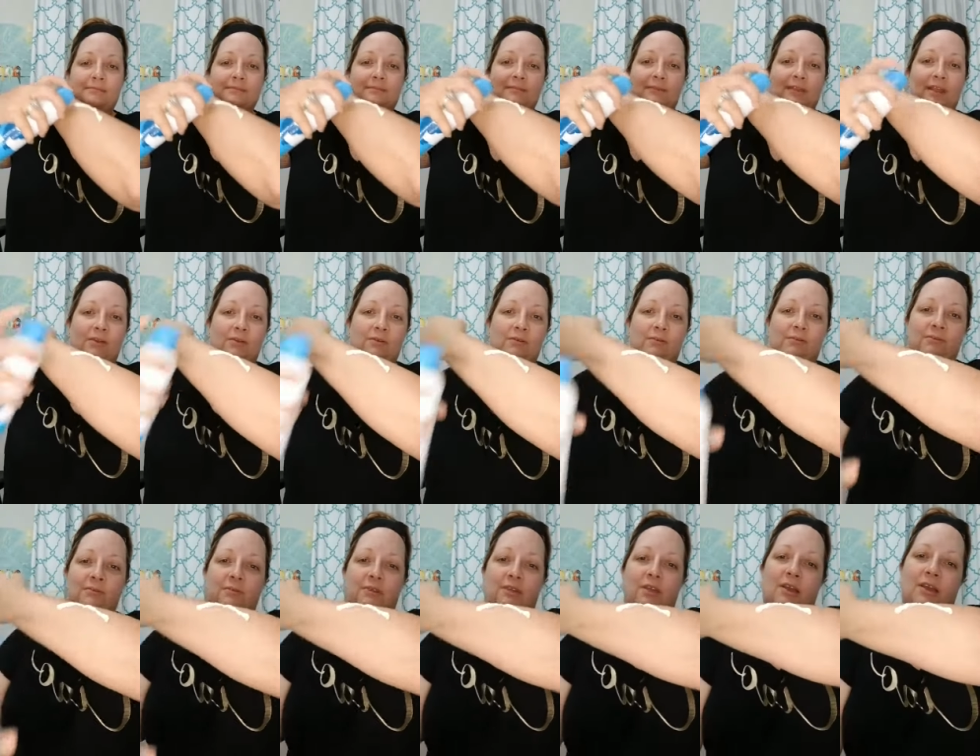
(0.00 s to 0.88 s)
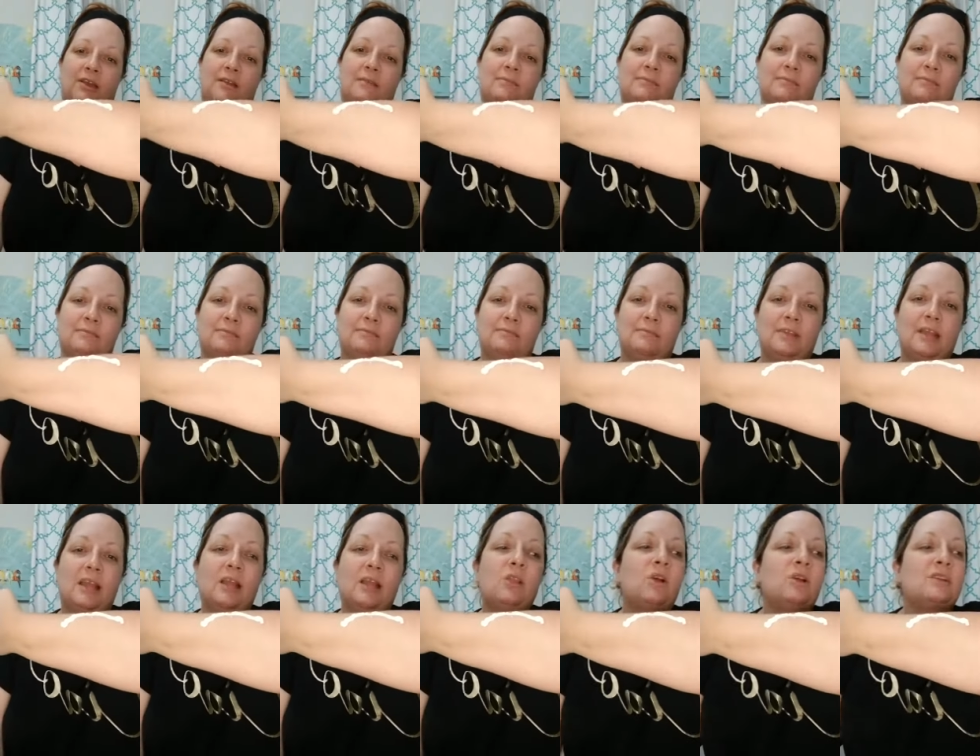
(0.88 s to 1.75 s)
Oh, look,
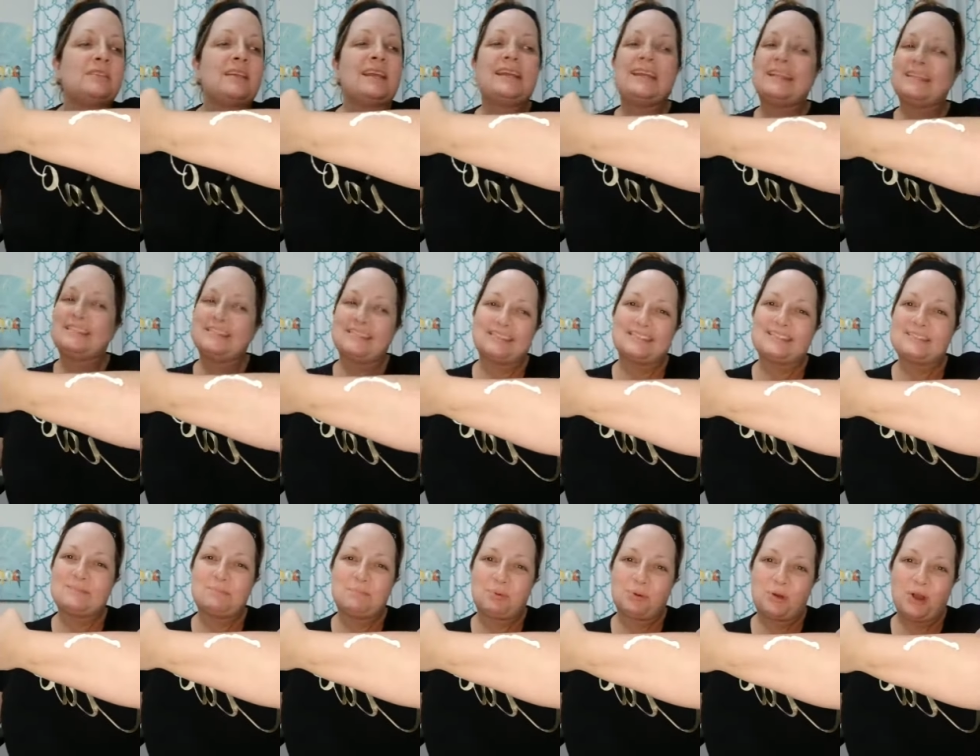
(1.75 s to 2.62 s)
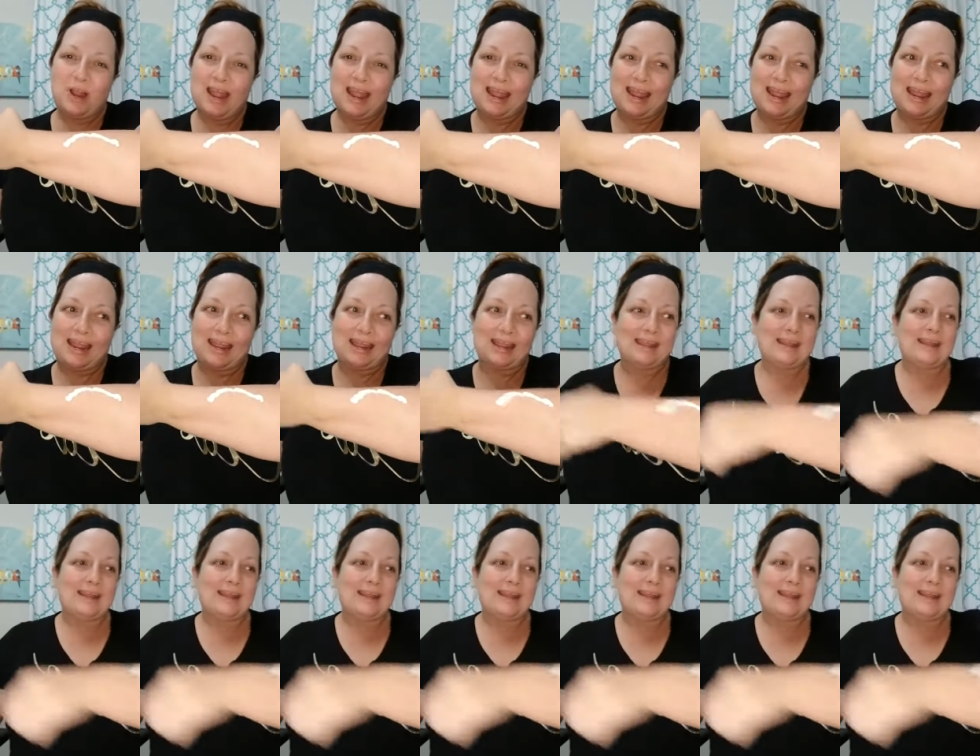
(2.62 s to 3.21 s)
it looks like it's a spray.